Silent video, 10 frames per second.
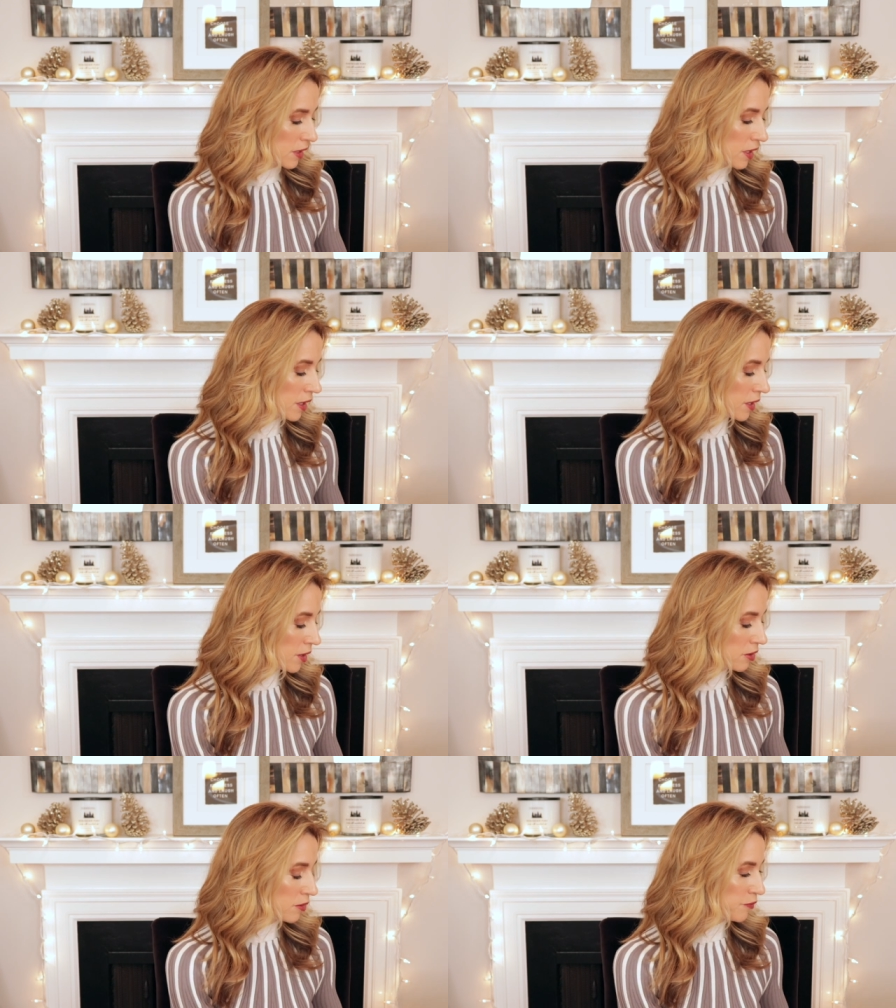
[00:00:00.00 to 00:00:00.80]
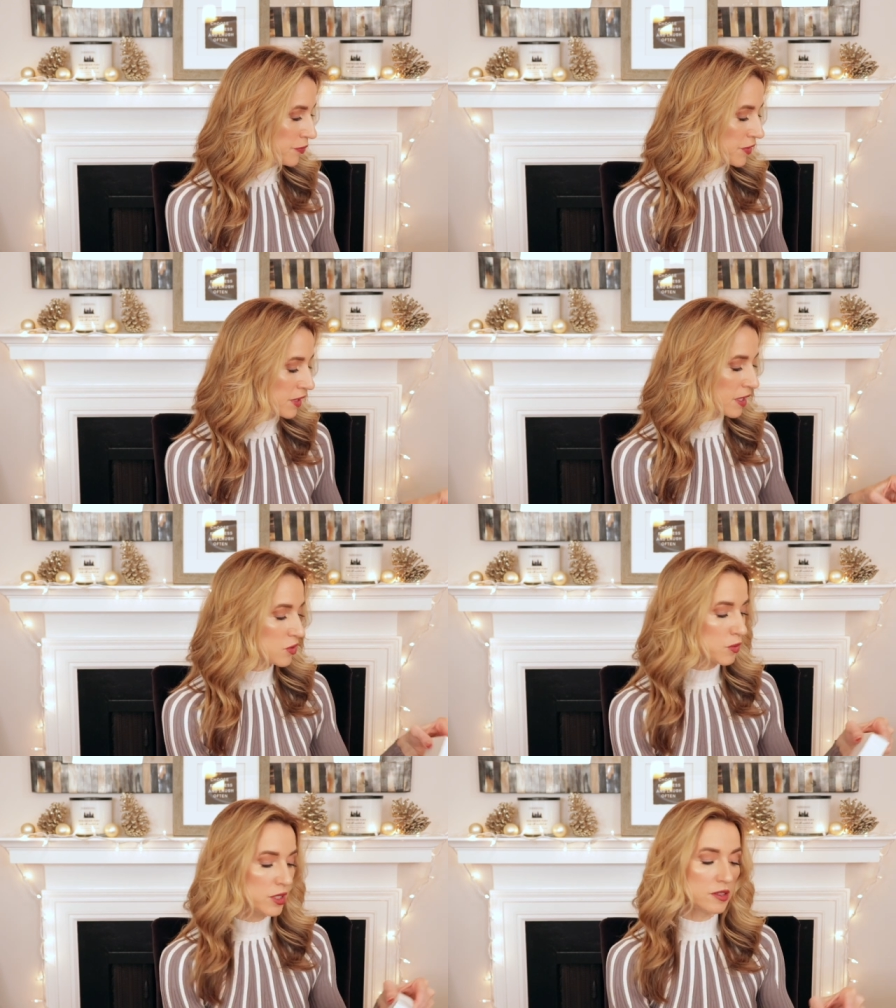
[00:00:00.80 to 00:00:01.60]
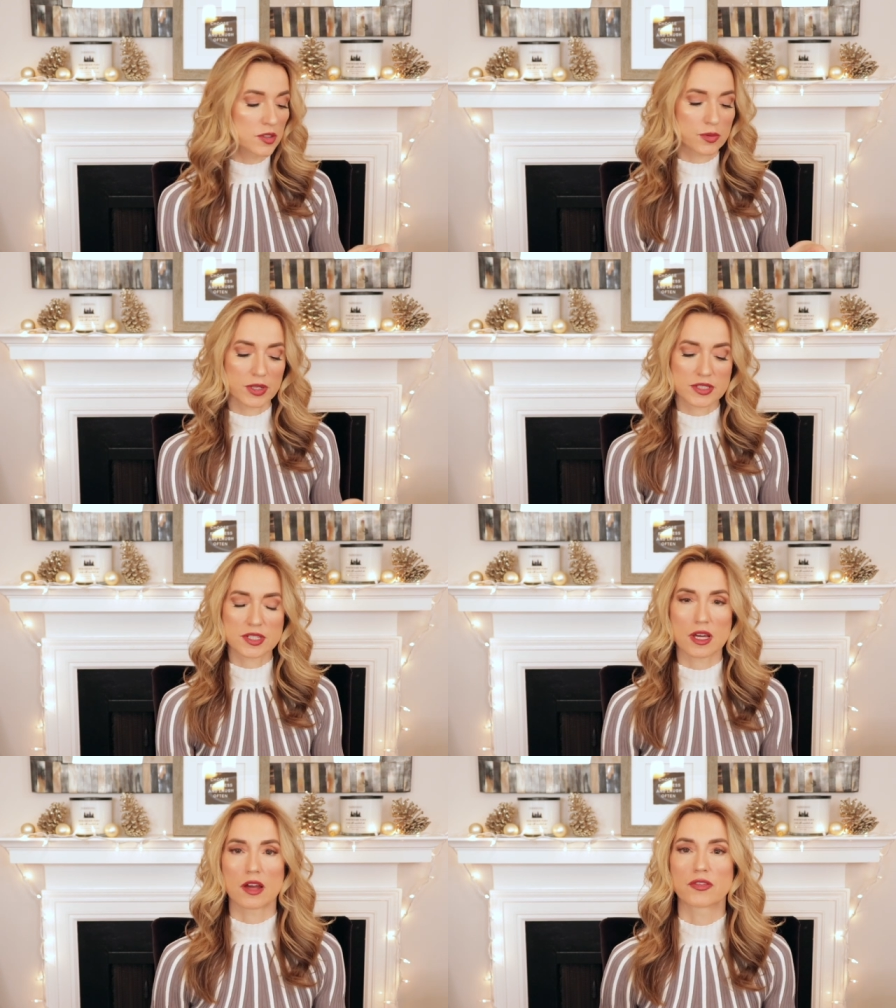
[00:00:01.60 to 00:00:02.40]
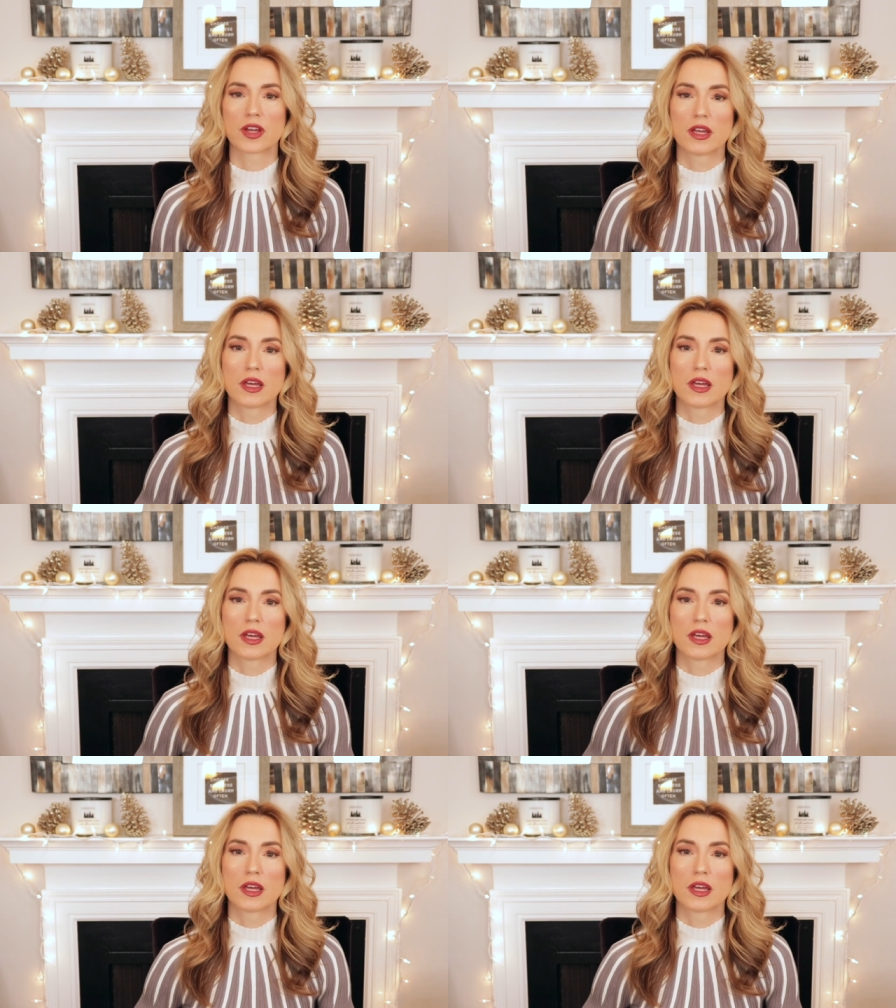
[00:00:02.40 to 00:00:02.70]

Um, the next one, this one's tough.